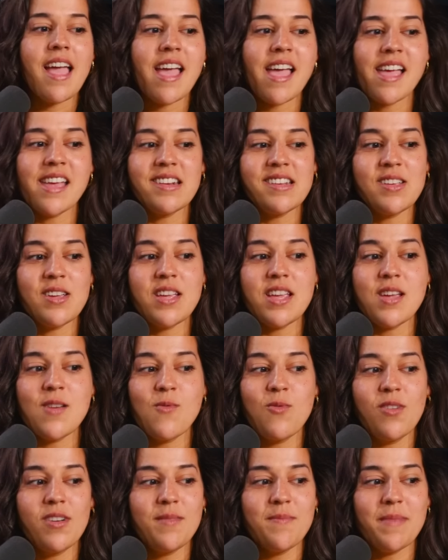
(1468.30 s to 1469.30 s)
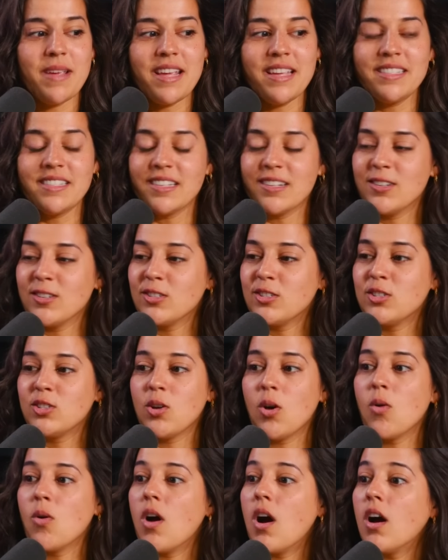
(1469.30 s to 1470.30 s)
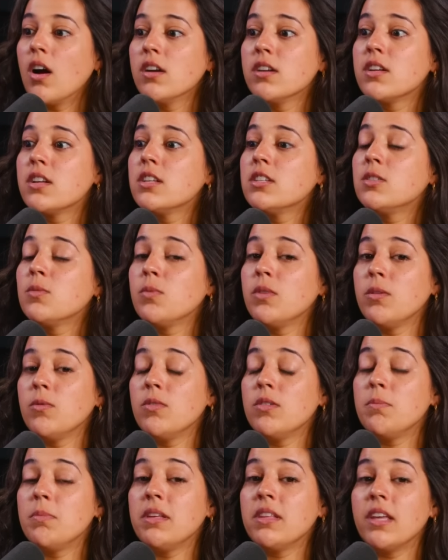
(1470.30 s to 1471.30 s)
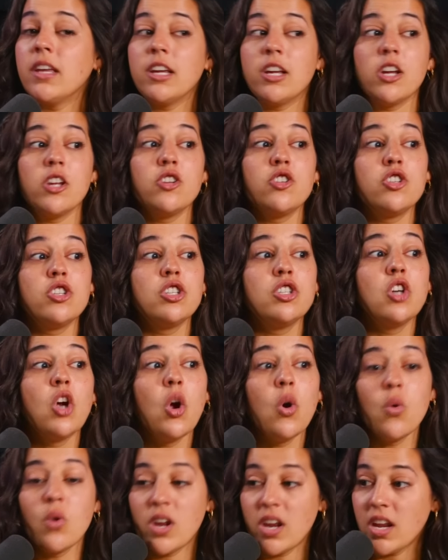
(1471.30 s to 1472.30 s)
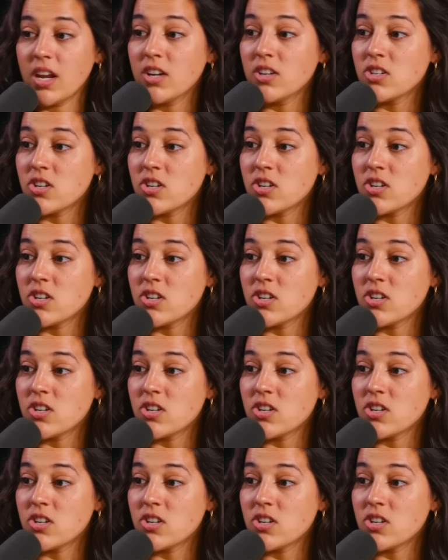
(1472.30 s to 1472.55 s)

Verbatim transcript: And it would make dinner so hard because we would be like choking,